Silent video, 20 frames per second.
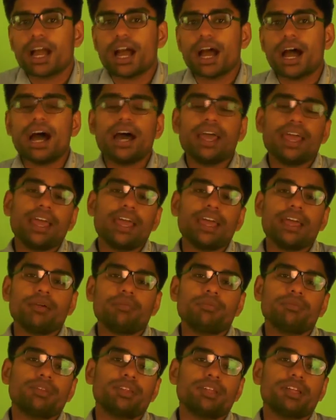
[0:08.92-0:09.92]
I
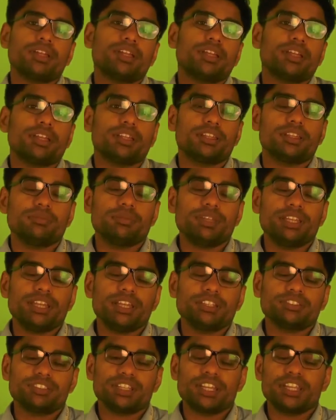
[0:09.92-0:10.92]
am the
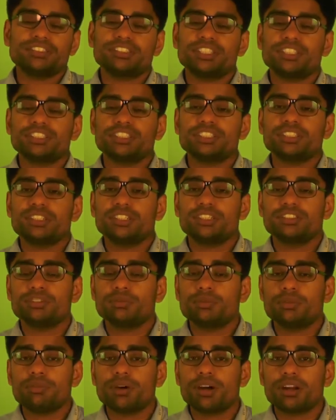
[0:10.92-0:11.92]
Media Studies and
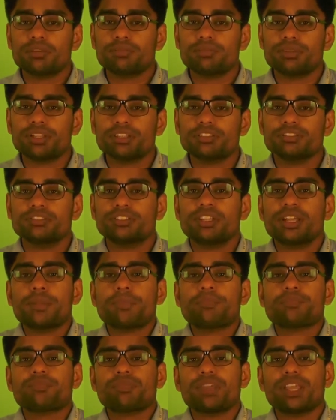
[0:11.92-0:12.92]
Journalism Department's
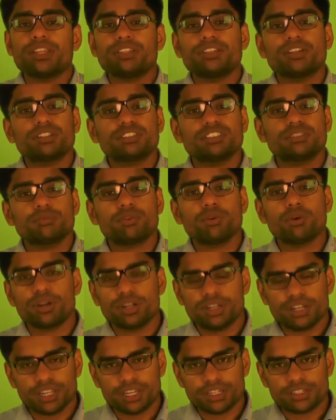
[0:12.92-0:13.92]
internship
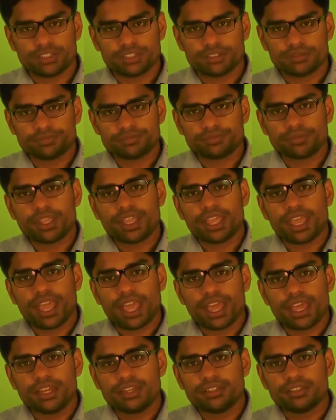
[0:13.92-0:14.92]
coordinator,
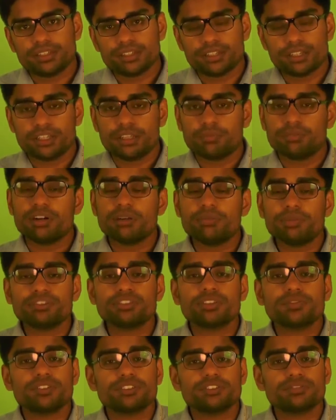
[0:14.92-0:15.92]
and the
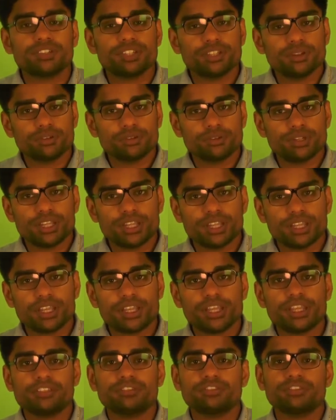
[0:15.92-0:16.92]
purpose of this video today
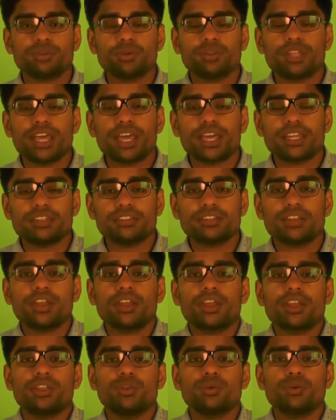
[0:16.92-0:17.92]
is so that
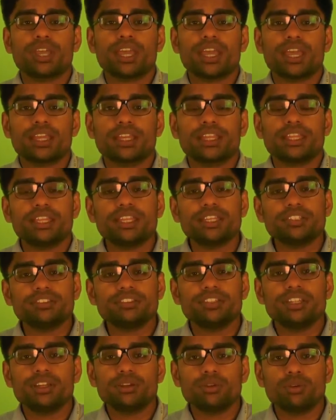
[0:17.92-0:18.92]
you can
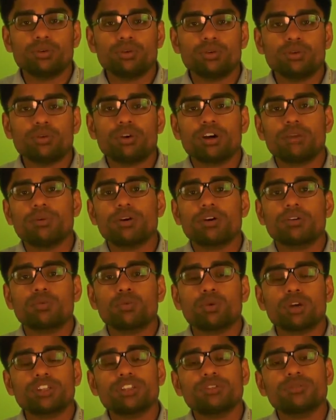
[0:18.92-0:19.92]
easily know about
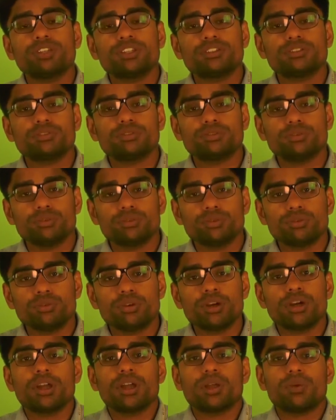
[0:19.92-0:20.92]
what you need to do
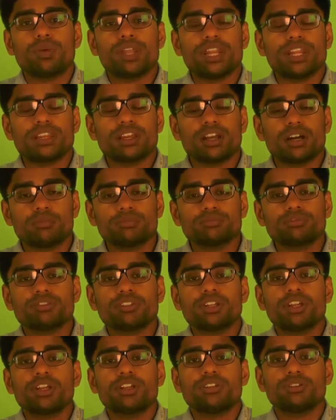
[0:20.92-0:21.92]
when it comes
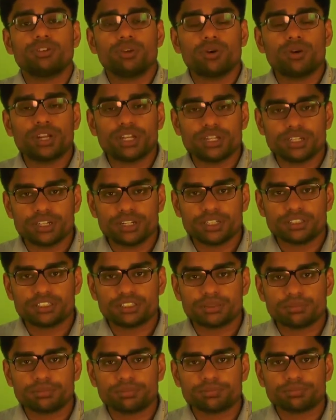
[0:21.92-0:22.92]
to your internship.